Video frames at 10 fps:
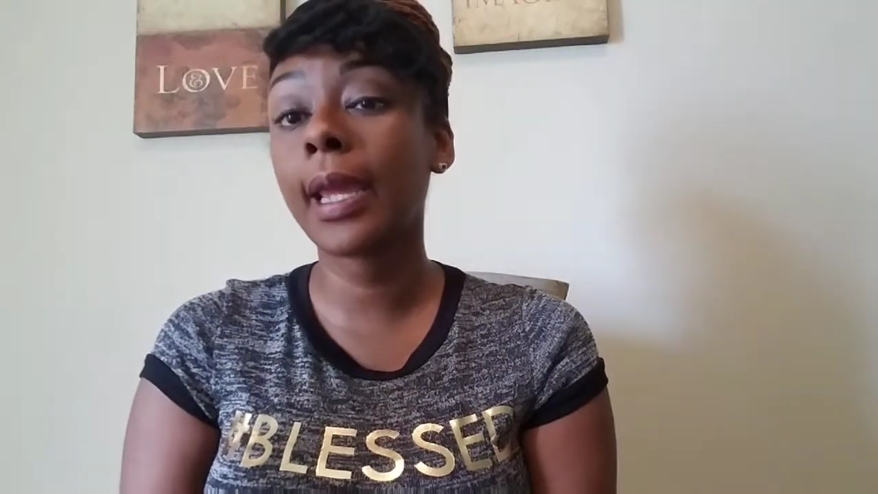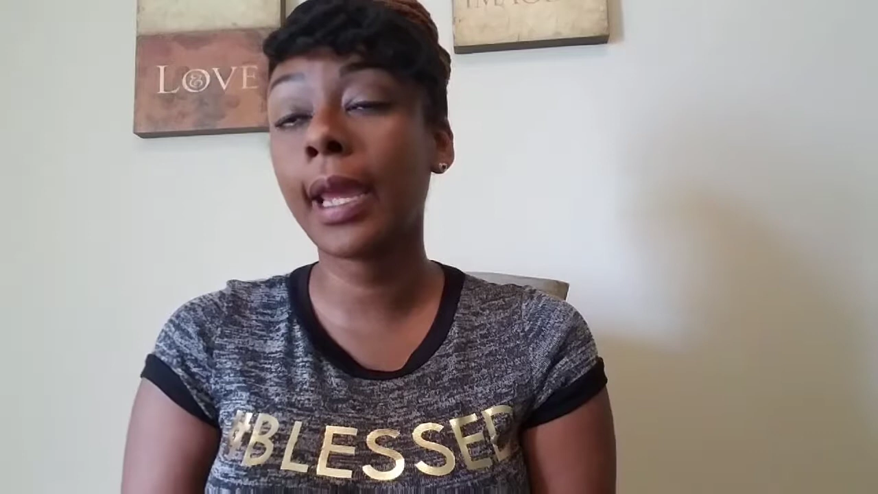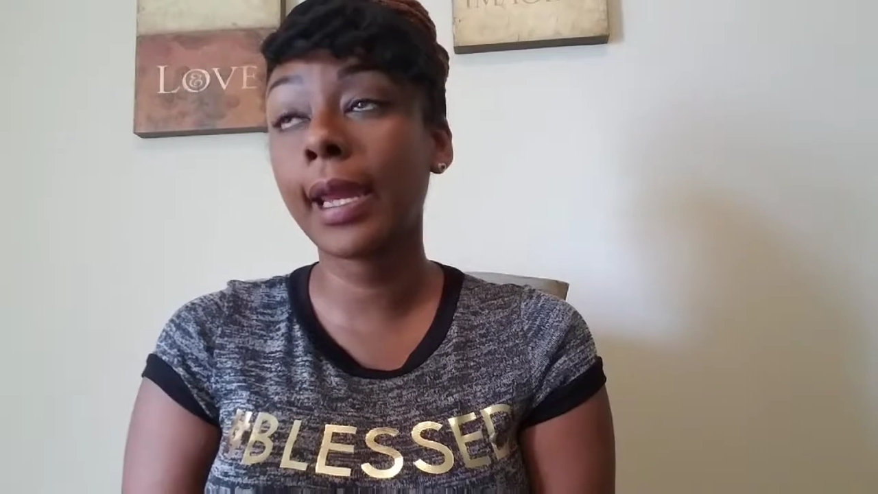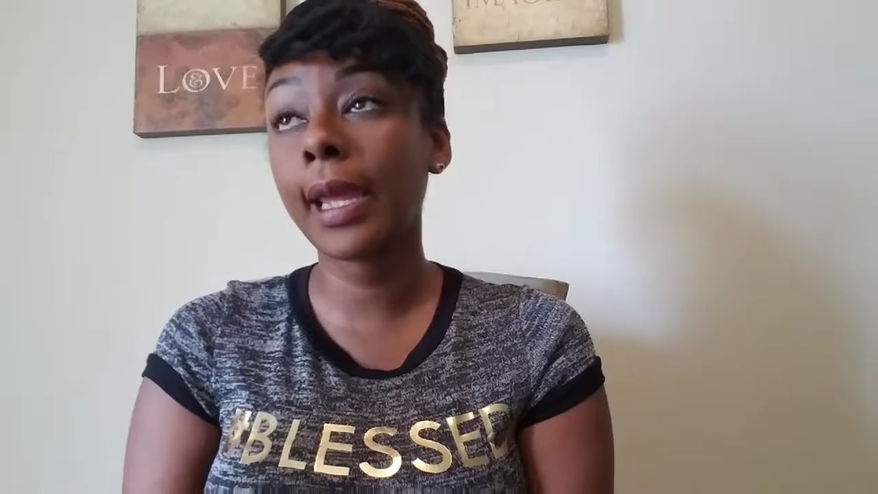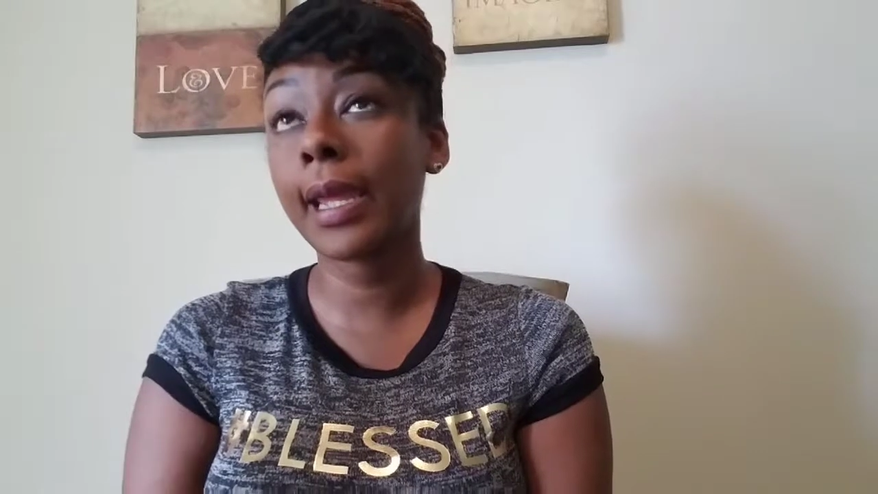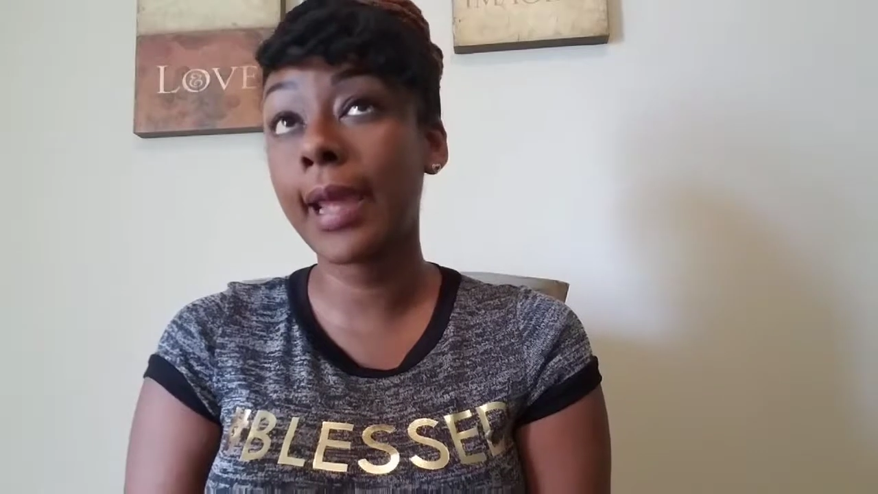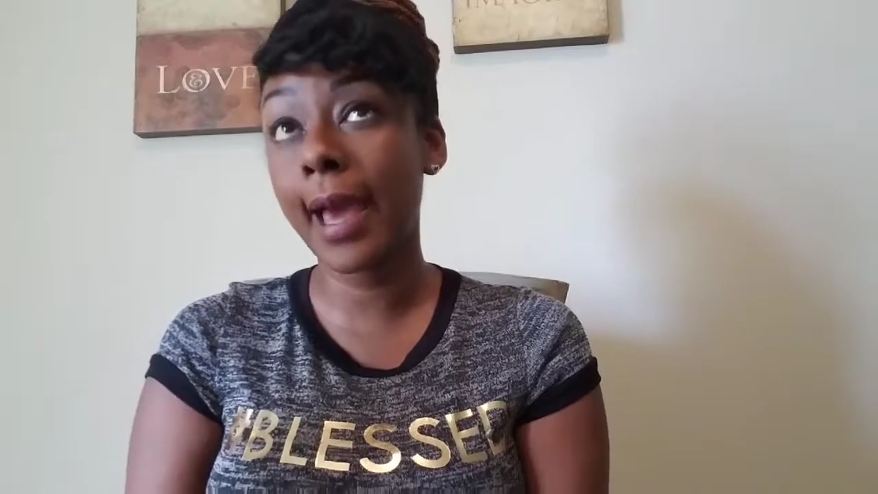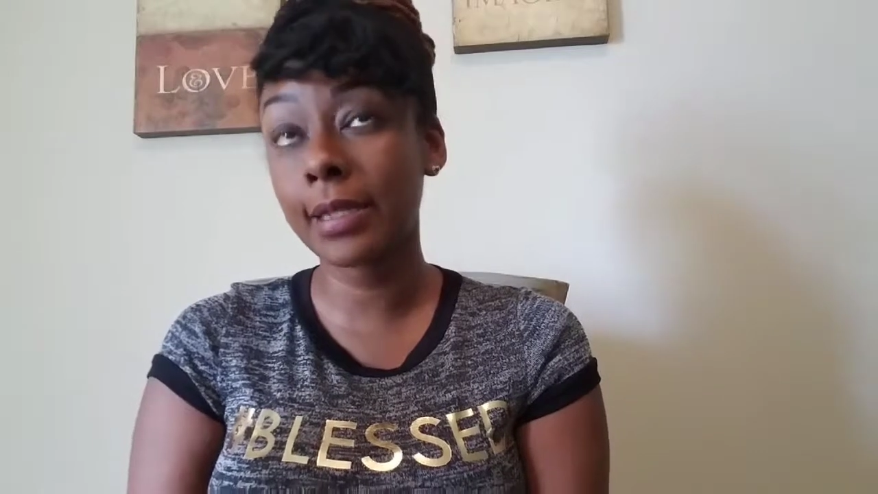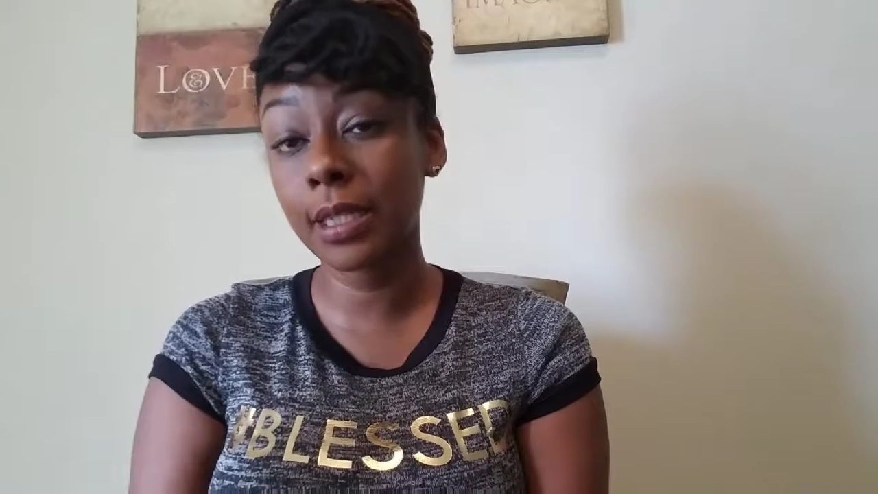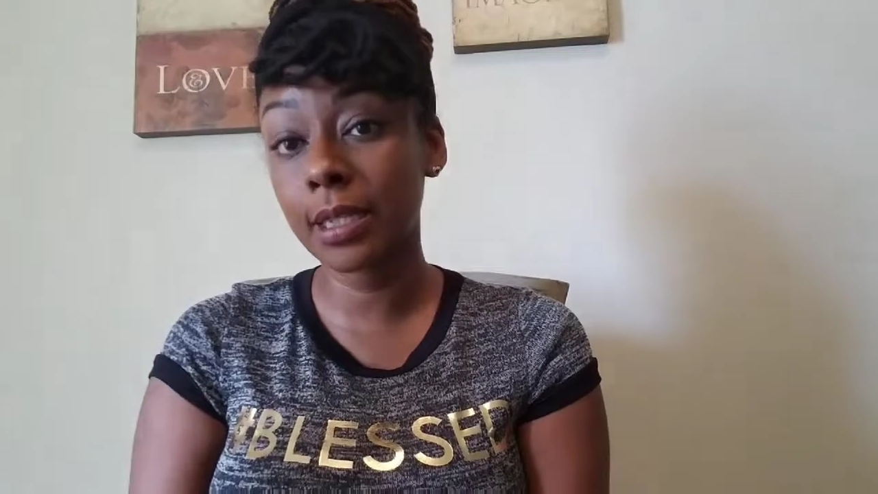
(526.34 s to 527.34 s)
Again, he
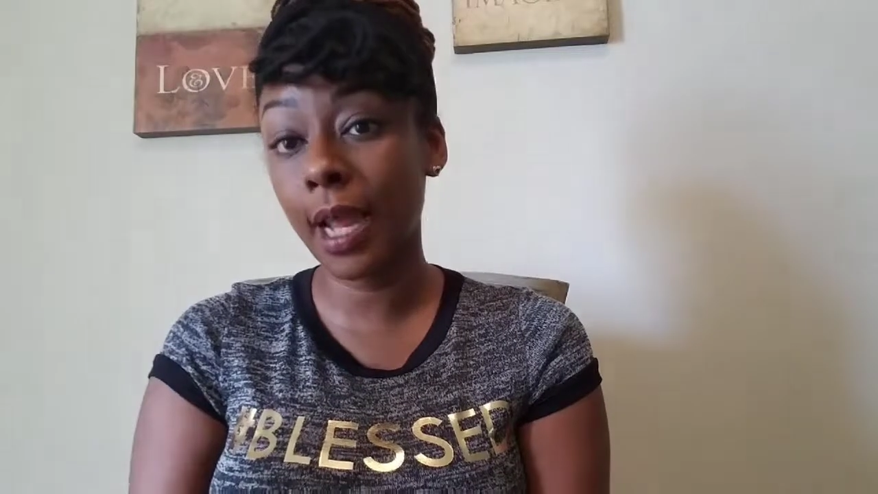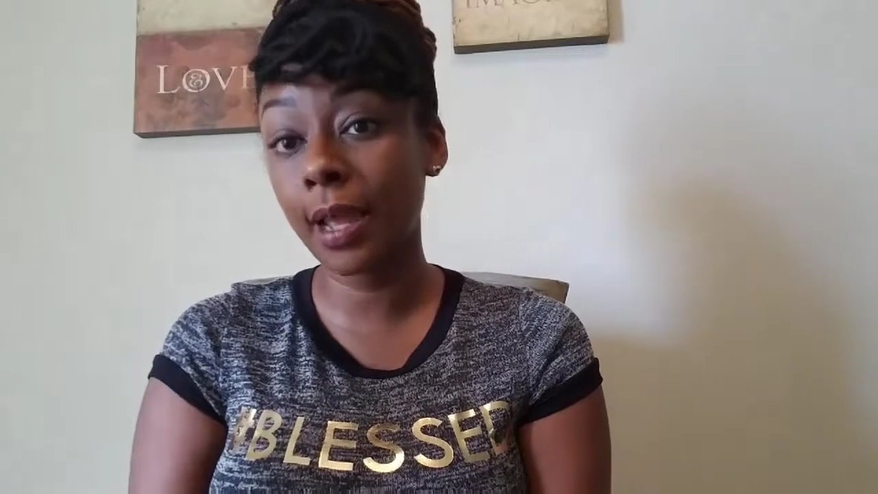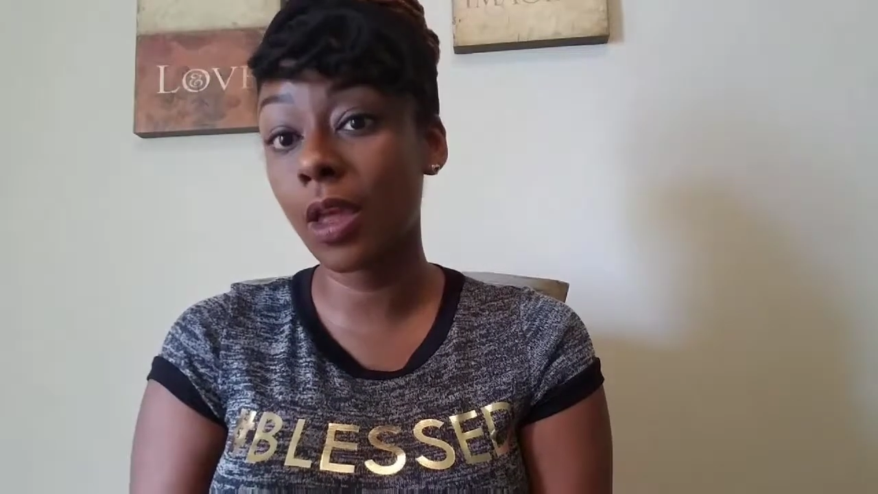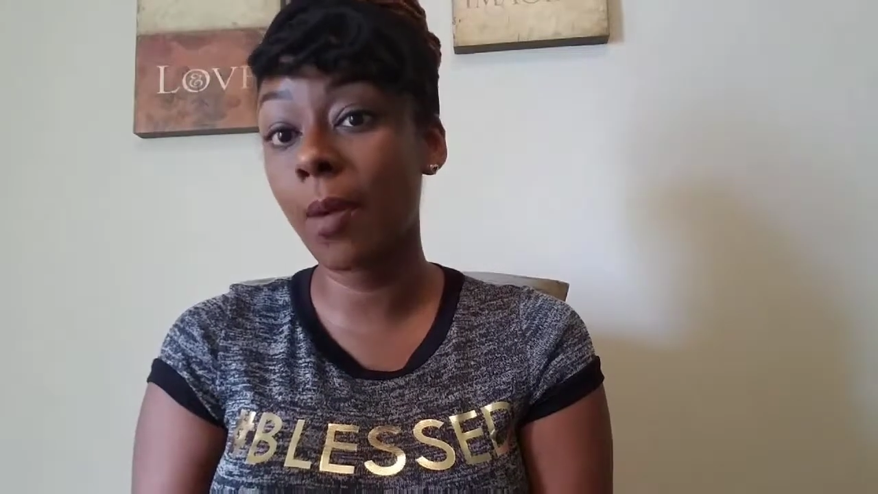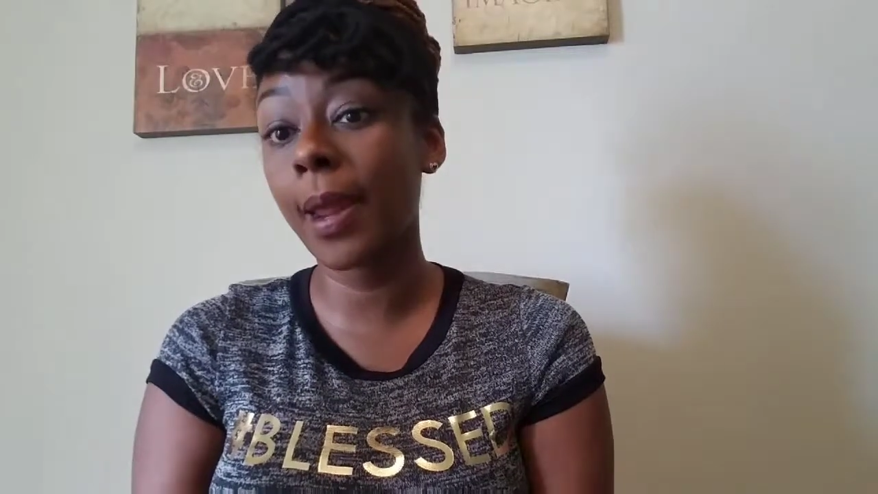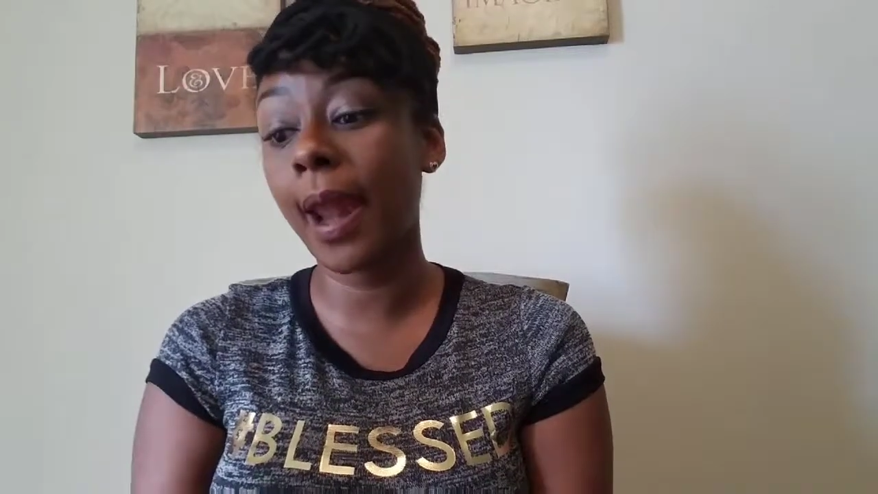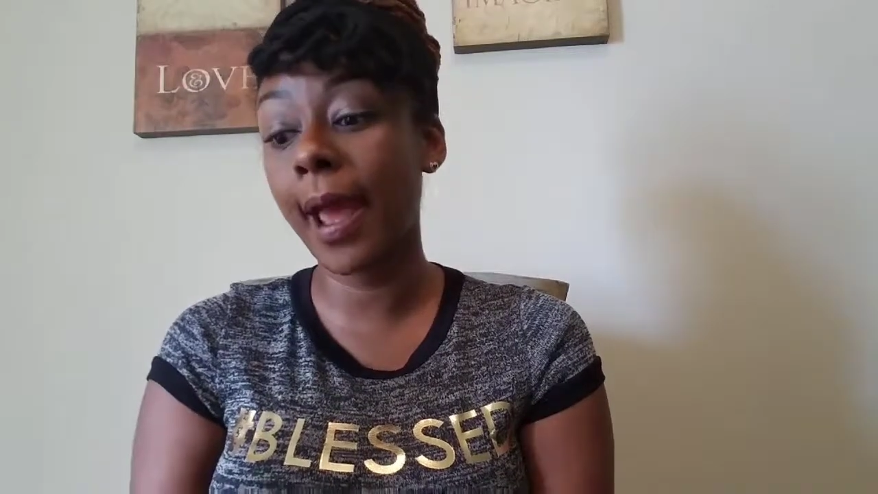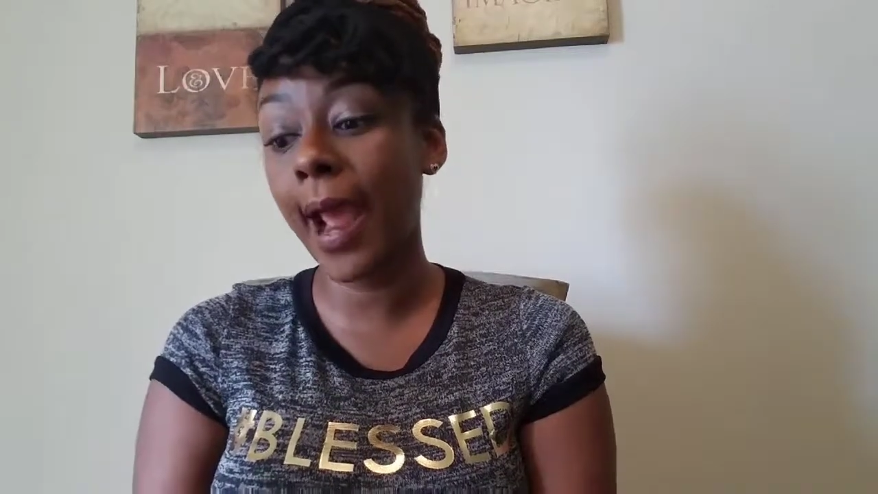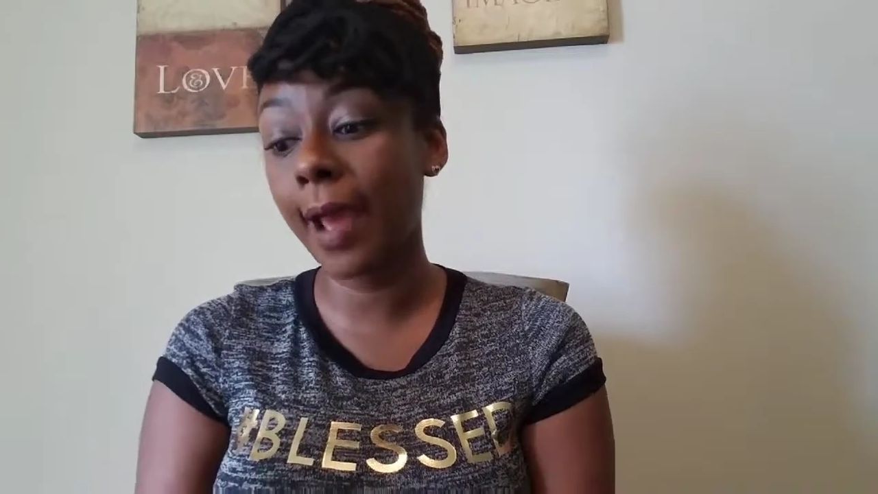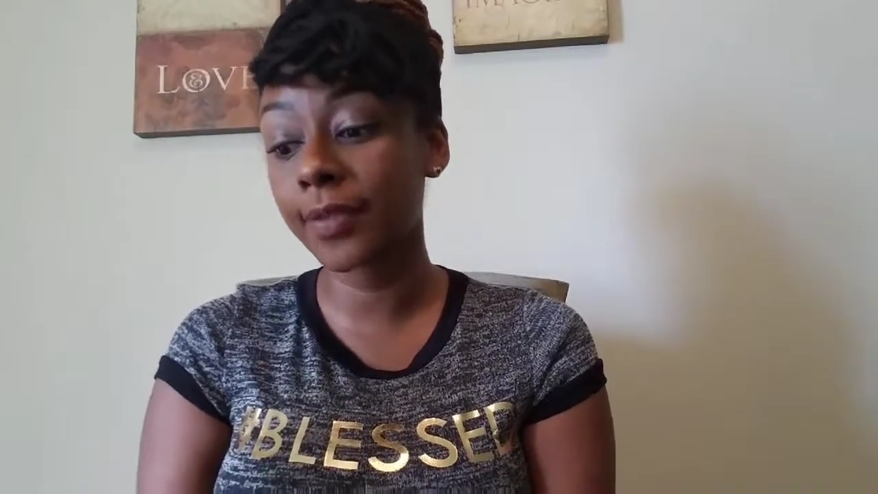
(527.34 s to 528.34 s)
has to take them and
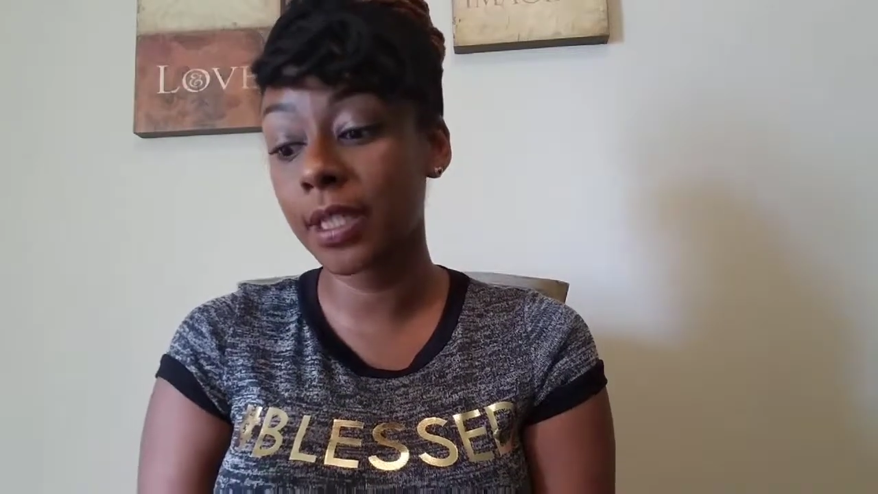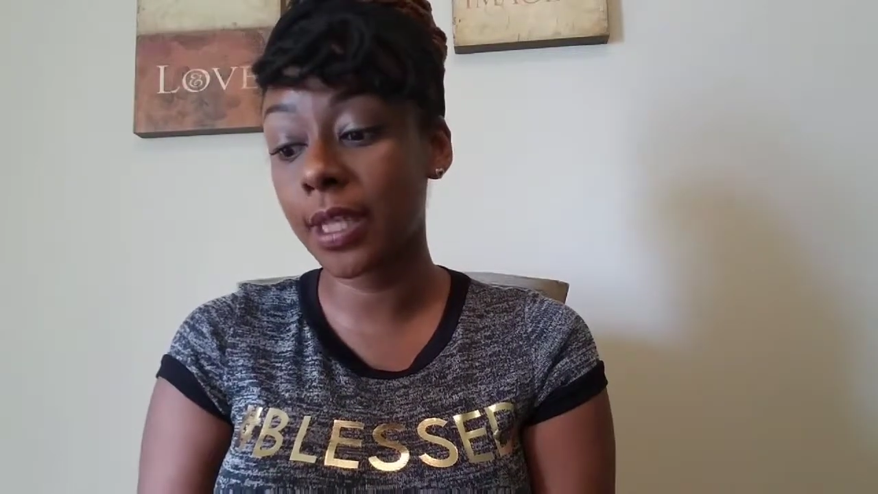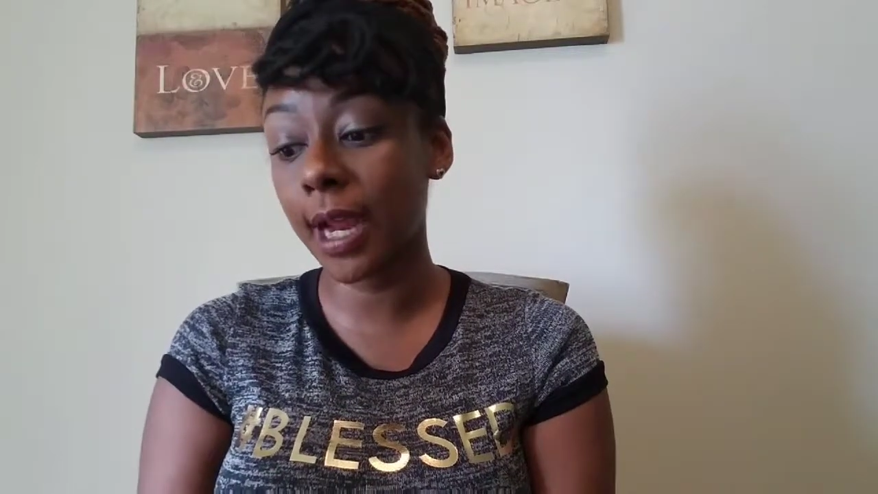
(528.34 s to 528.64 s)
I have to